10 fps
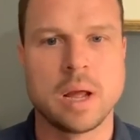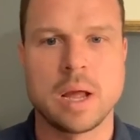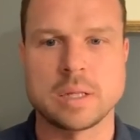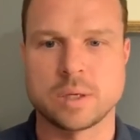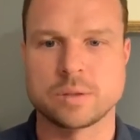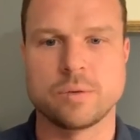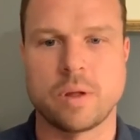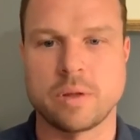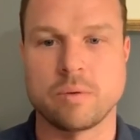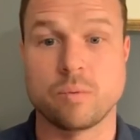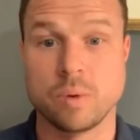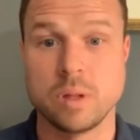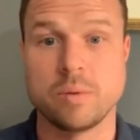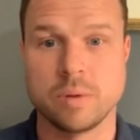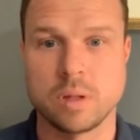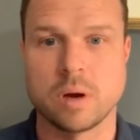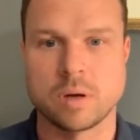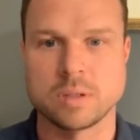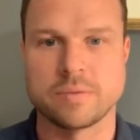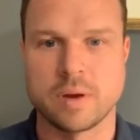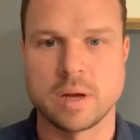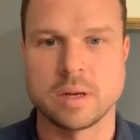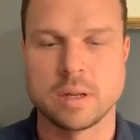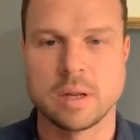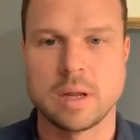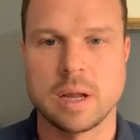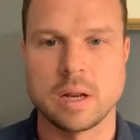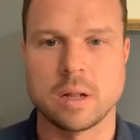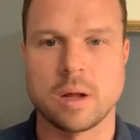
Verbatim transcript: it's also i think really really hard to find and uh,